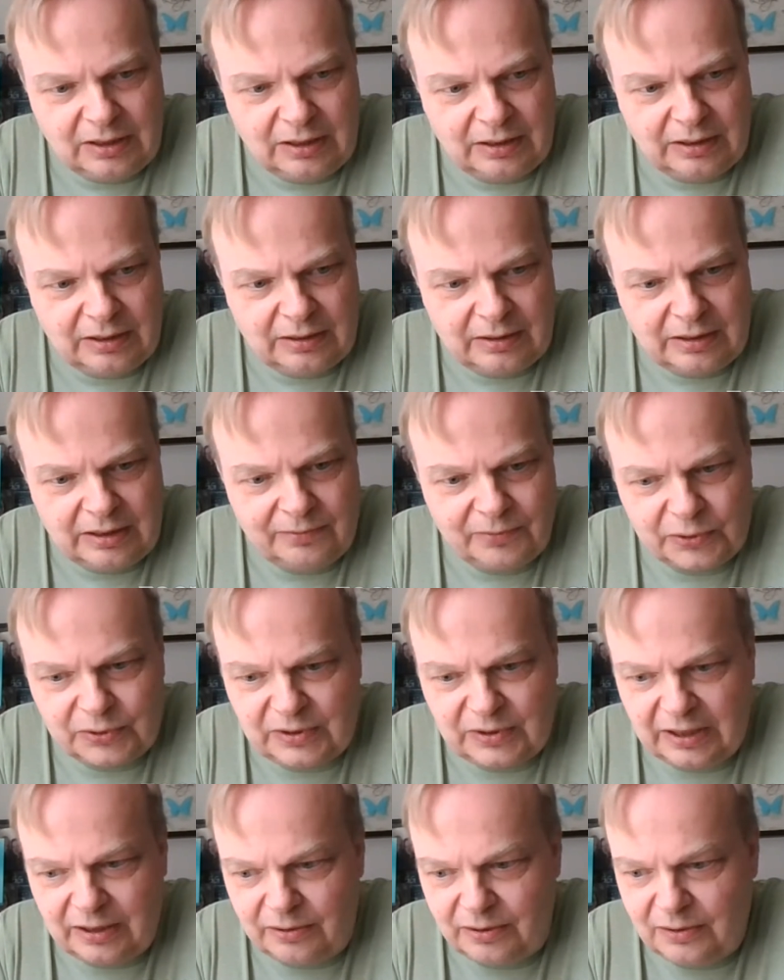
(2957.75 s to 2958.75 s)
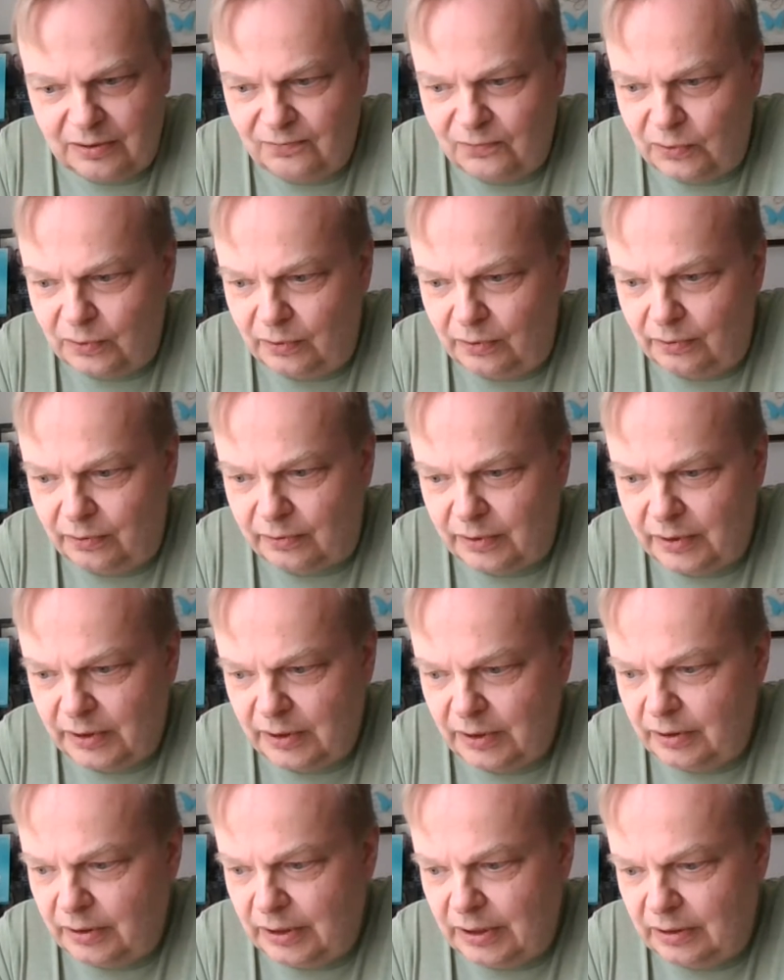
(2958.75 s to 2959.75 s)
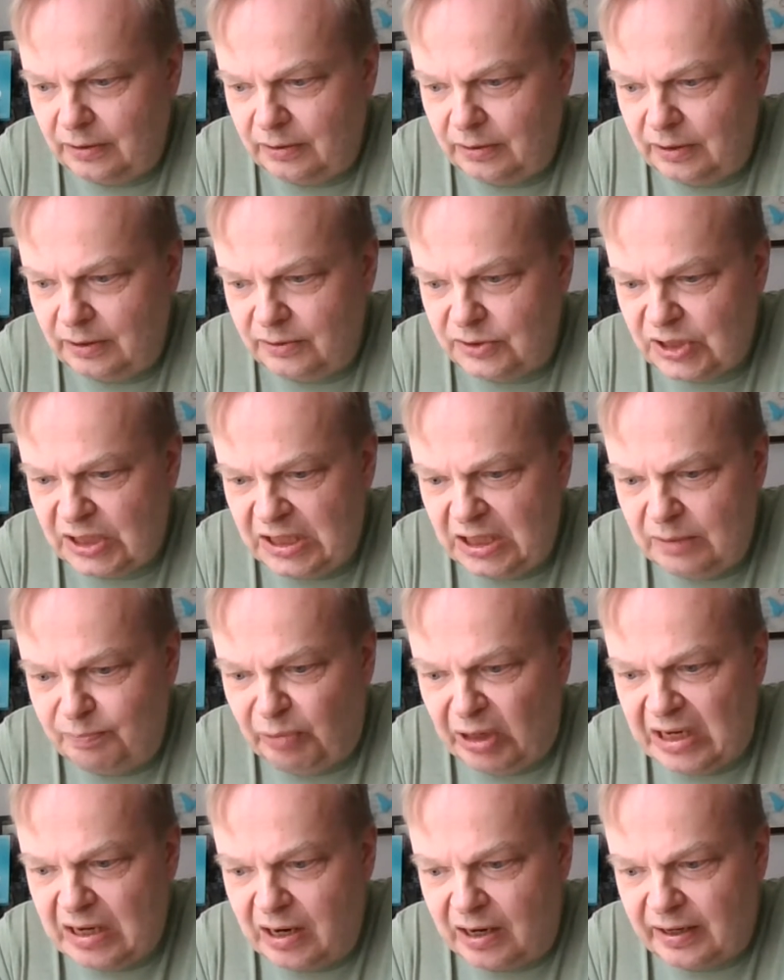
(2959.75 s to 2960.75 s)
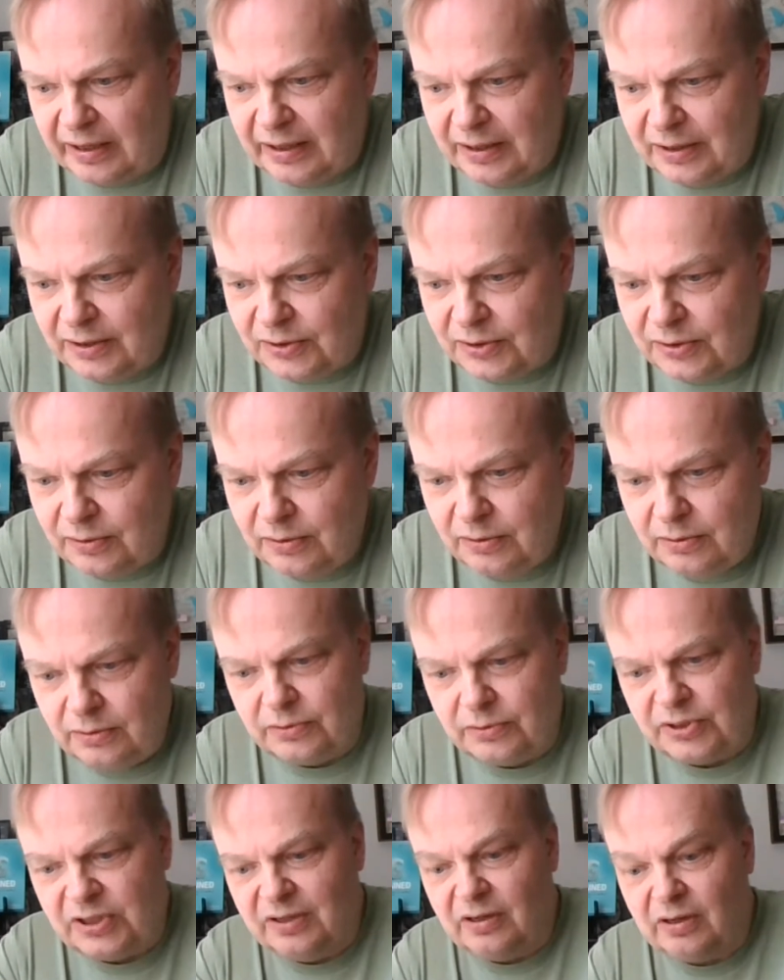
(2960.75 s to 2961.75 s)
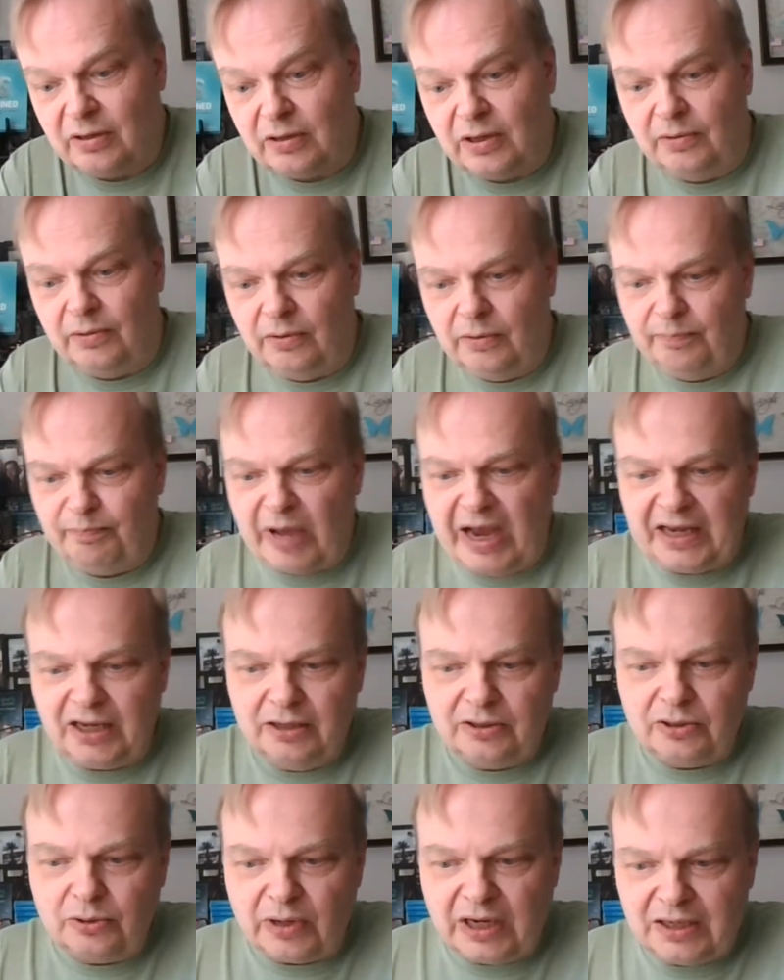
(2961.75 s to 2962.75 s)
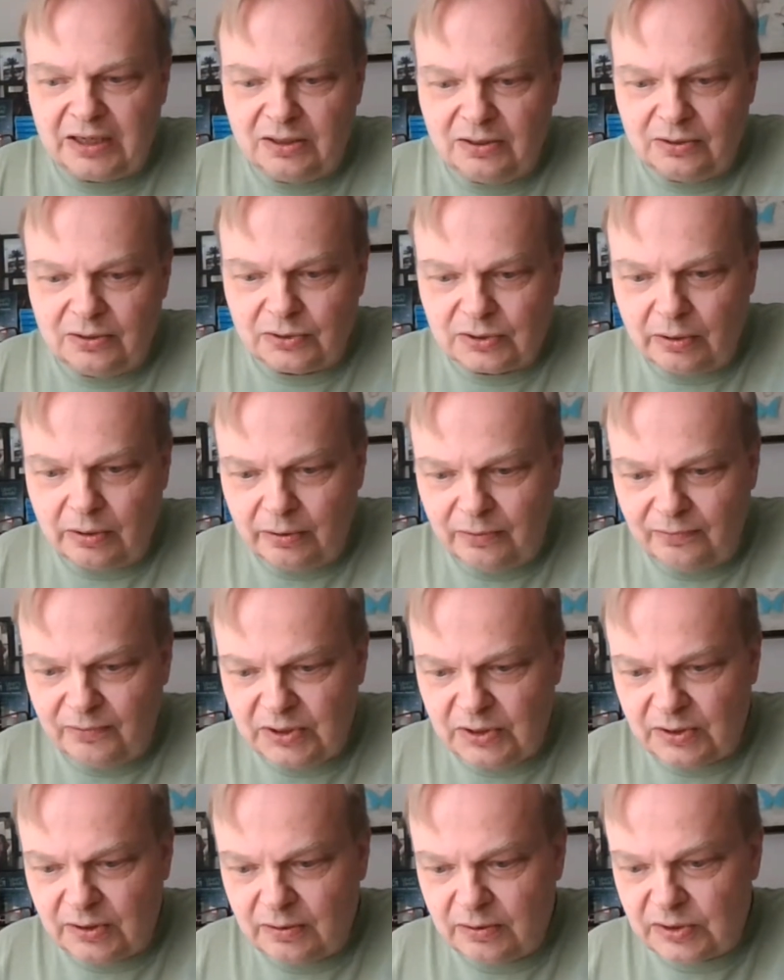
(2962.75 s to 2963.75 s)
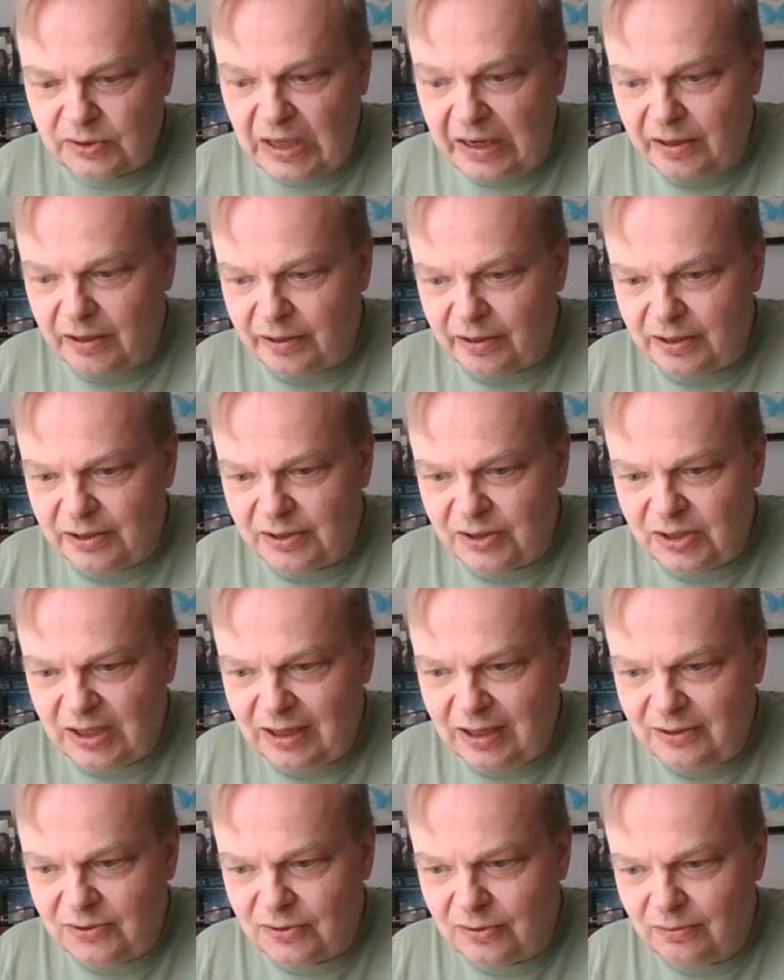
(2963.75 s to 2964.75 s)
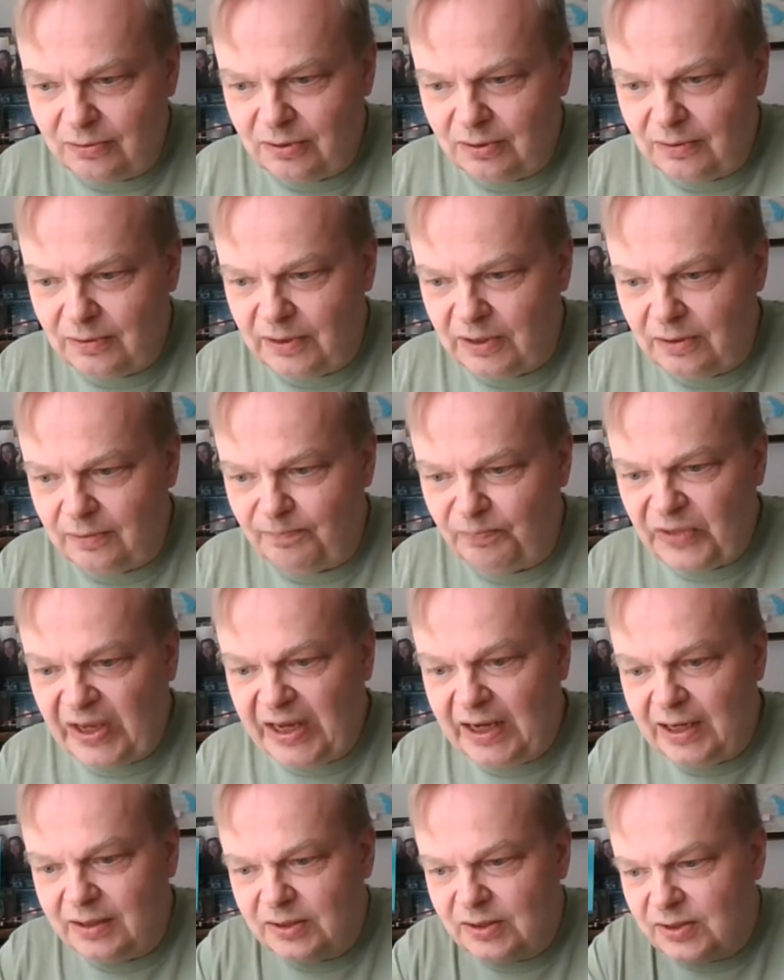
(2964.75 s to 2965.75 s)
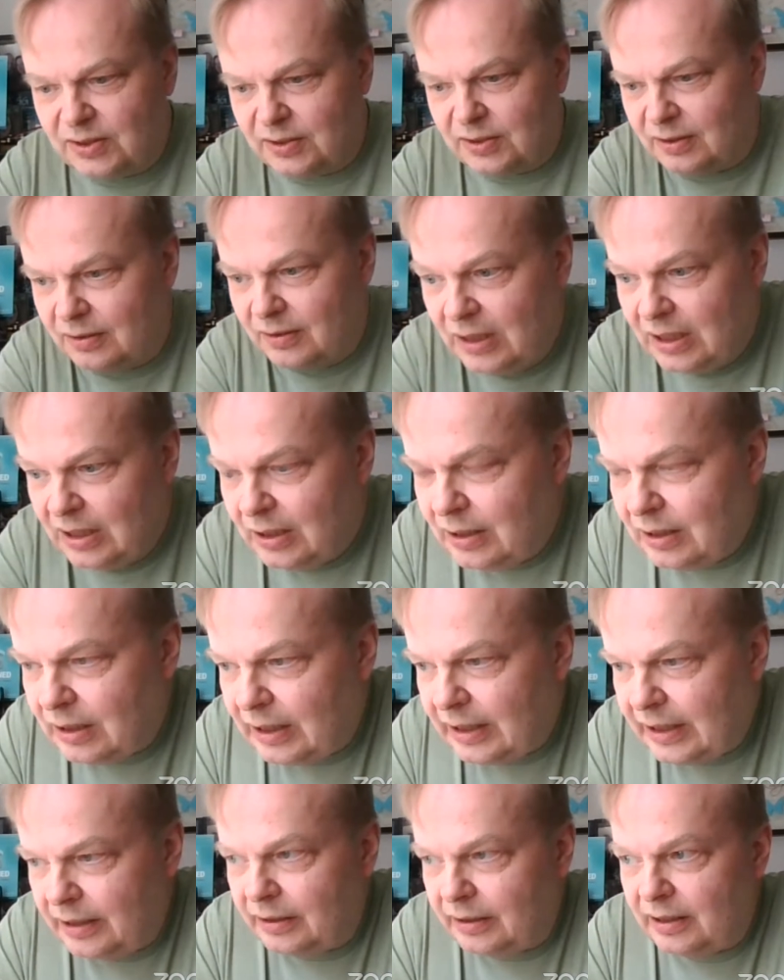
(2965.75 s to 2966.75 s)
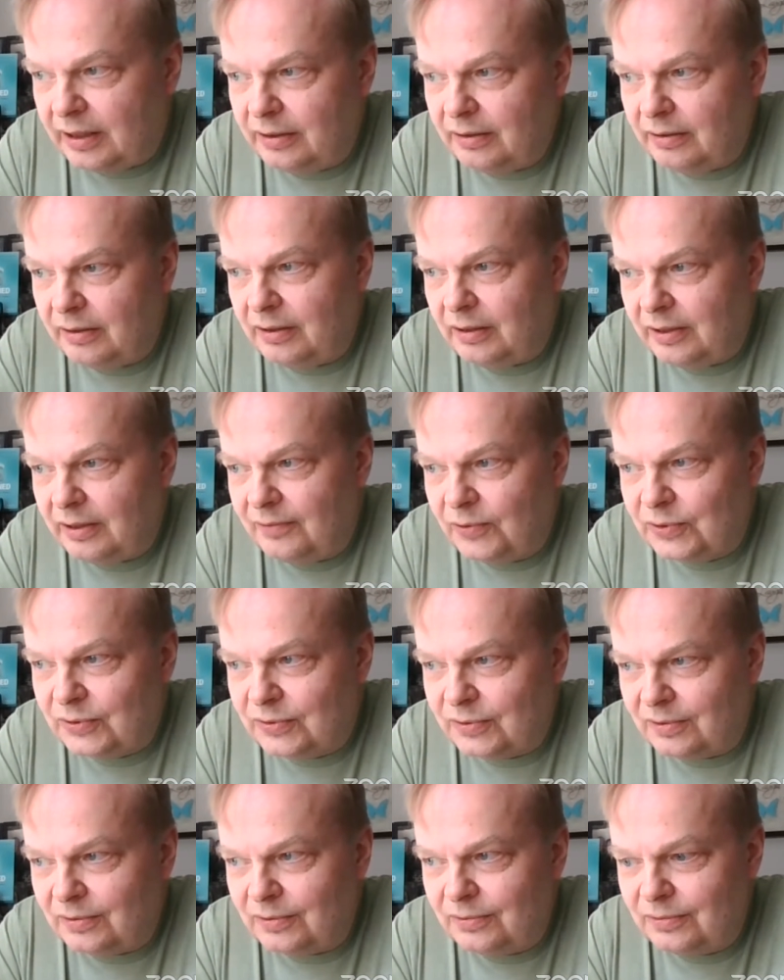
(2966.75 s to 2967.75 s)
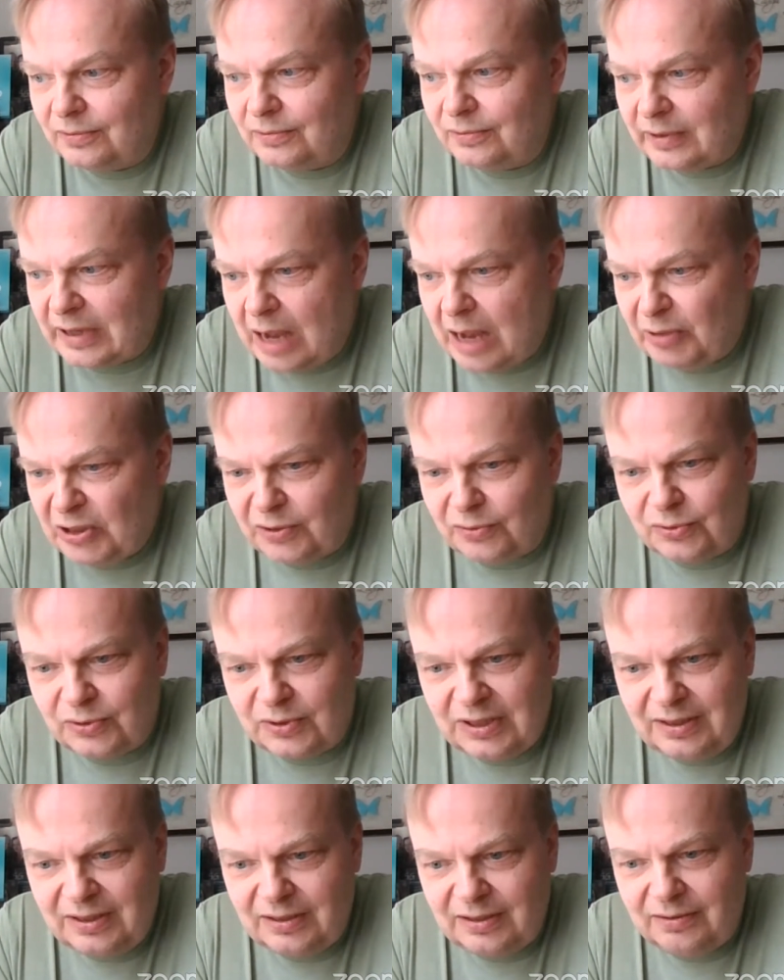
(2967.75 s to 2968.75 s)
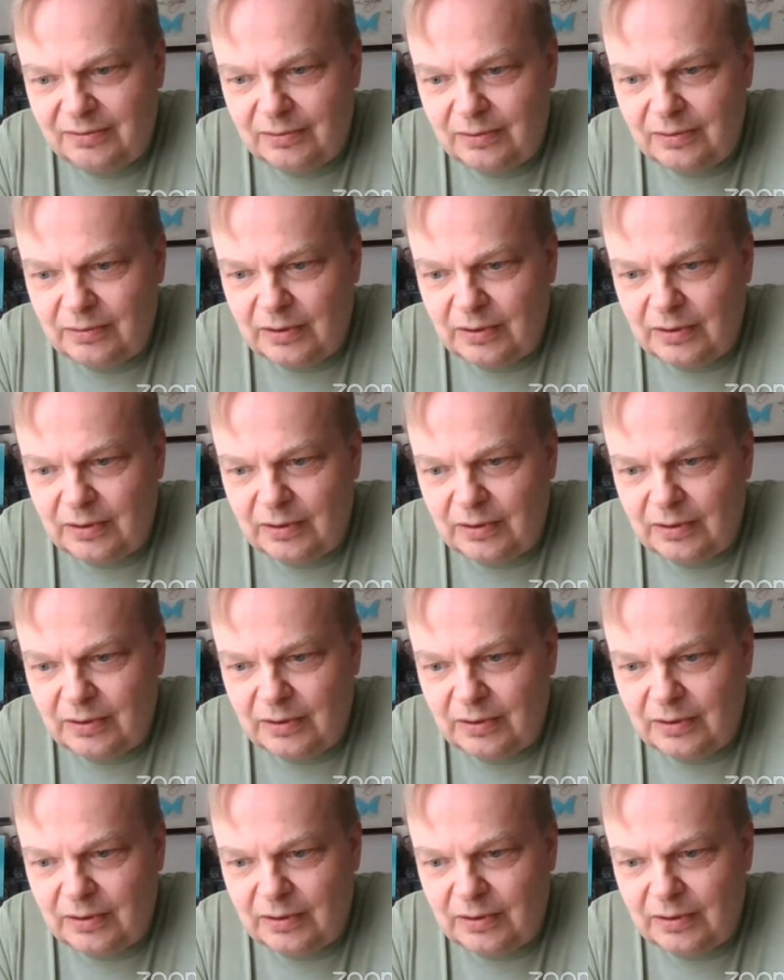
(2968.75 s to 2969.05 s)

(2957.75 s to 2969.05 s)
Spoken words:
I was there involved in GPRS, or General Packet Radio Service standardization in ETSI, and I was so happy to see